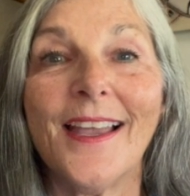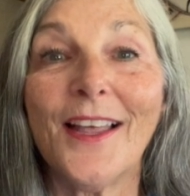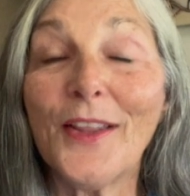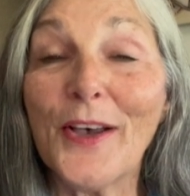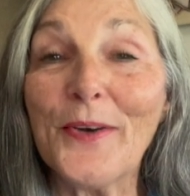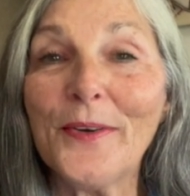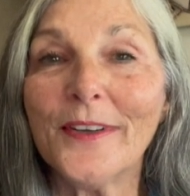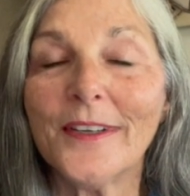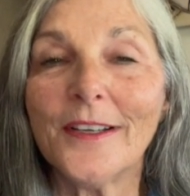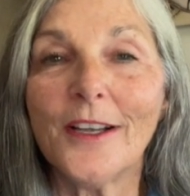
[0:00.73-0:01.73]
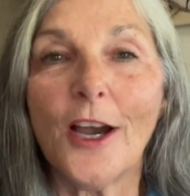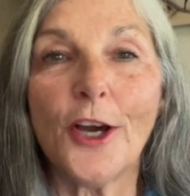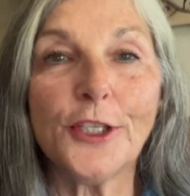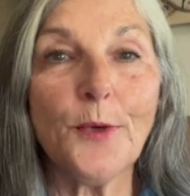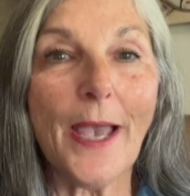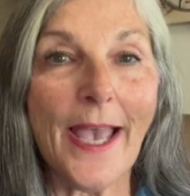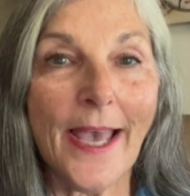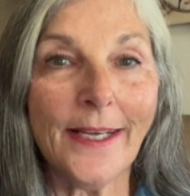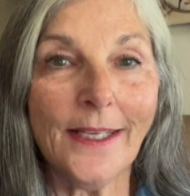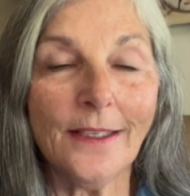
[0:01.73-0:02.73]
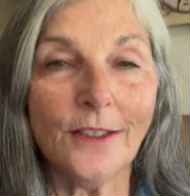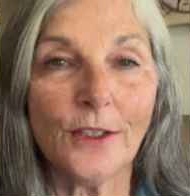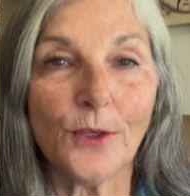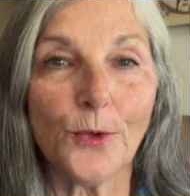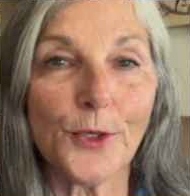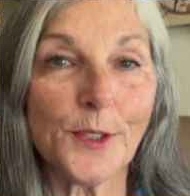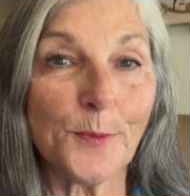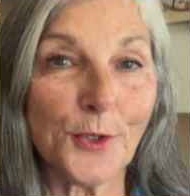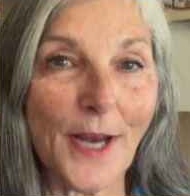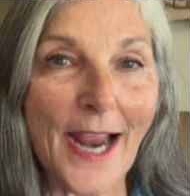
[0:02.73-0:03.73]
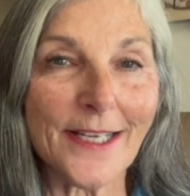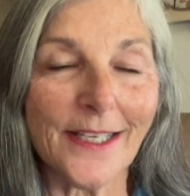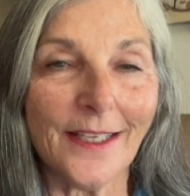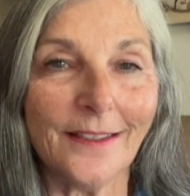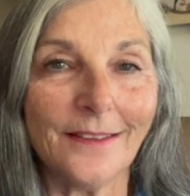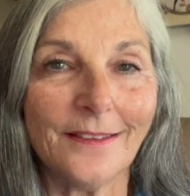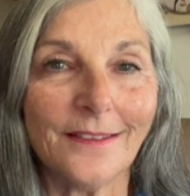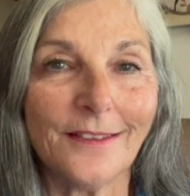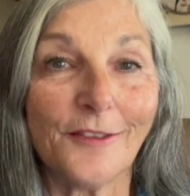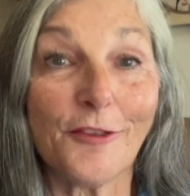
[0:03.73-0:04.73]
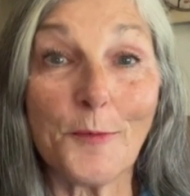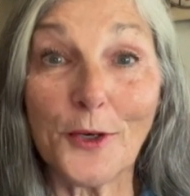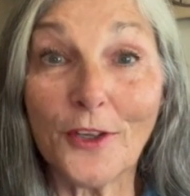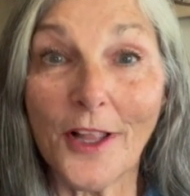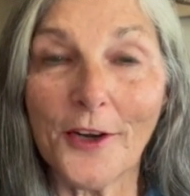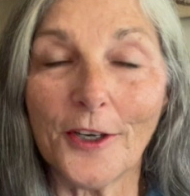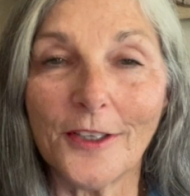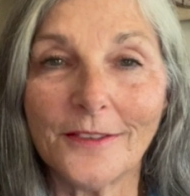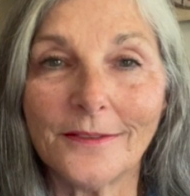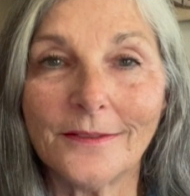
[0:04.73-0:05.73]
Hello, are you adding or subtracting from your clutter?